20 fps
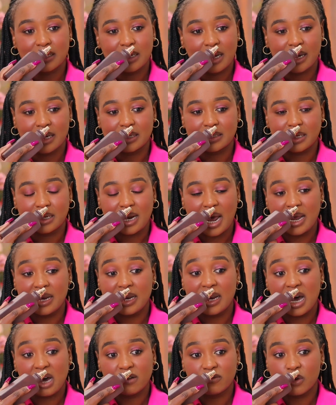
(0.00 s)
like I said, I
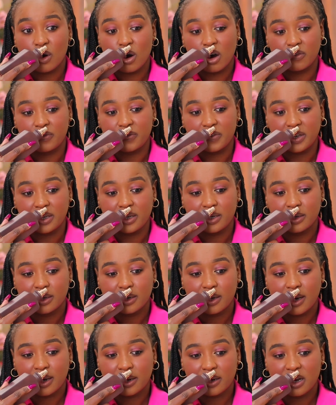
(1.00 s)
love coffee,
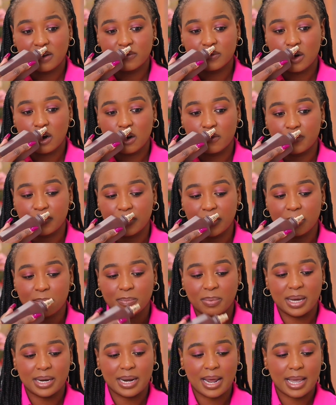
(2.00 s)

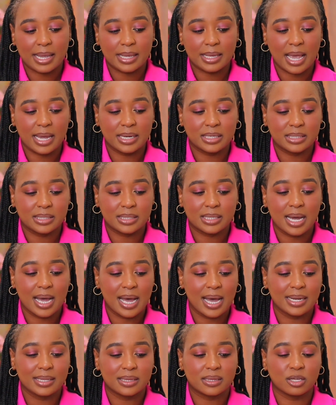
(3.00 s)
but I
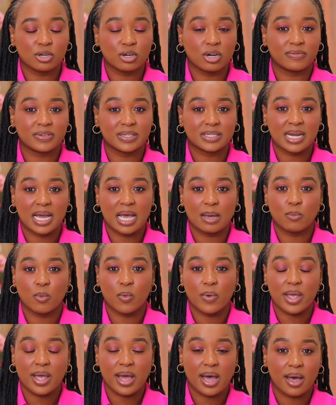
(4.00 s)
can't think of a time
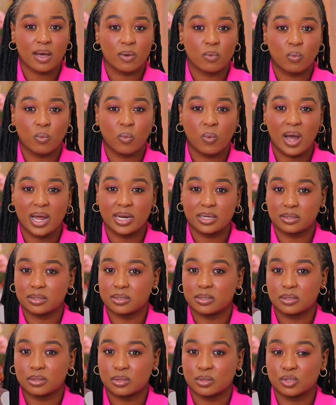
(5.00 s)
where I would
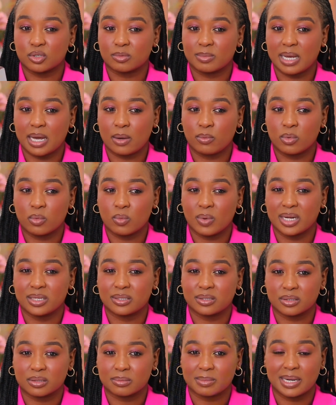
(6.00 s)
want to
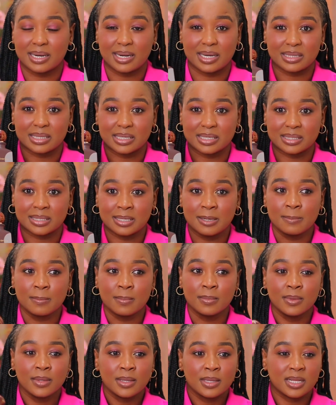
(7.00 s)
smell like this.
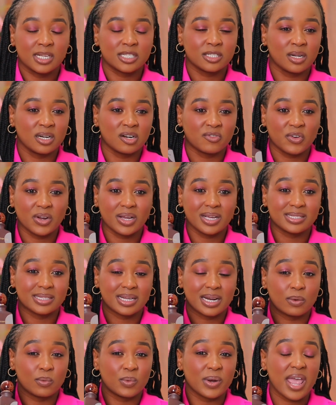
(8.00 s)
This is not a fragrance
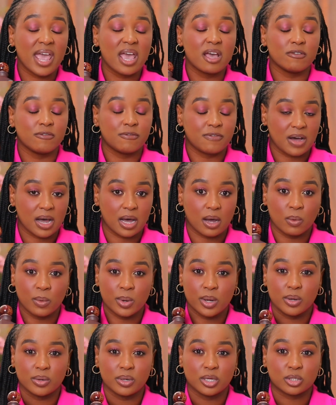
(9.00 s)
that I would ever
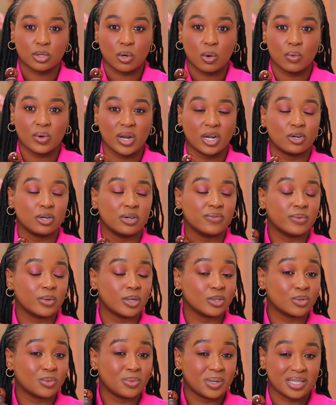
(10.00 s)
wear on its own. I don't even
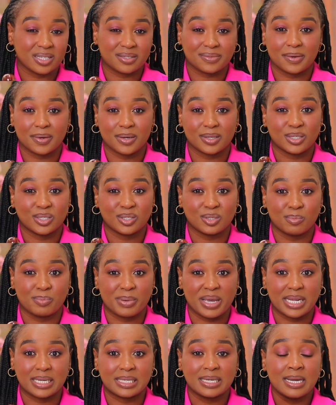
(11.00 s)
want to wear this fragrance to
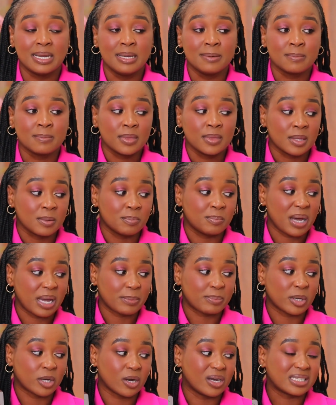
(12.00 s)
bed.
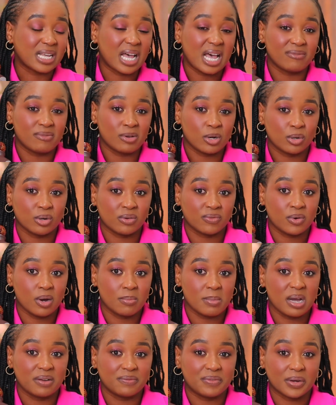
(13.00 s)
But because I have a lot of
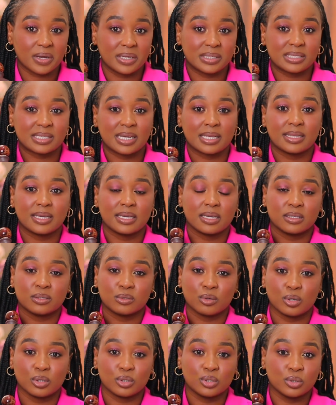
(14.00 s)
gourmand fragrances, I think it's
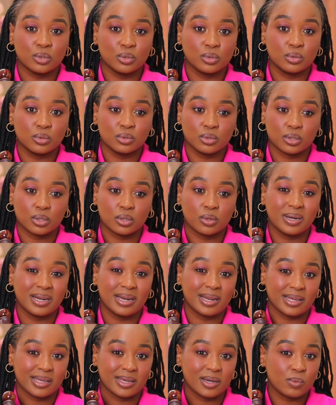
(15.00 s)
going to,
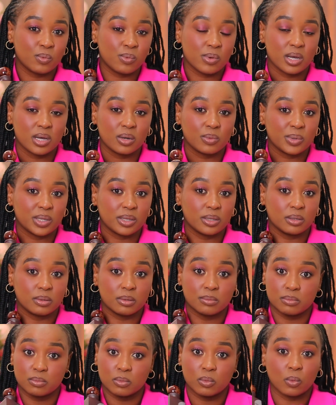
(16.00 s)
layer well with
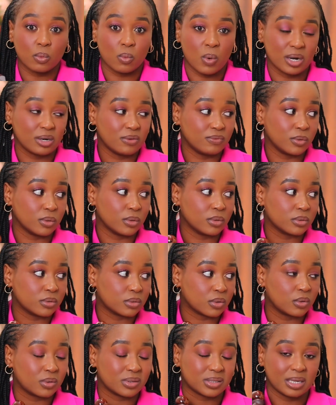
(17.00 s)
one of those
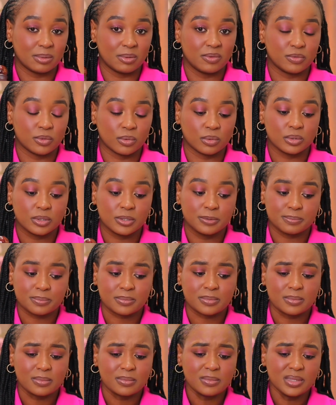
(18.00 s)
or some of those,
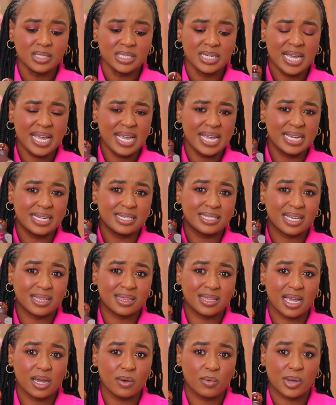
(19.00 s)
and
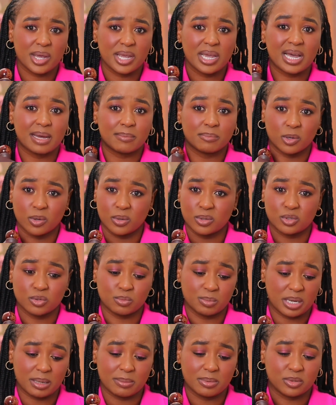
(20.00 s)
that way I'm going to
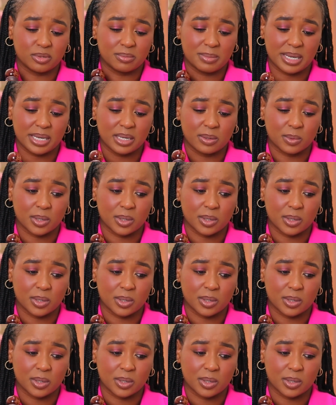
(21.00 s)
be able to make it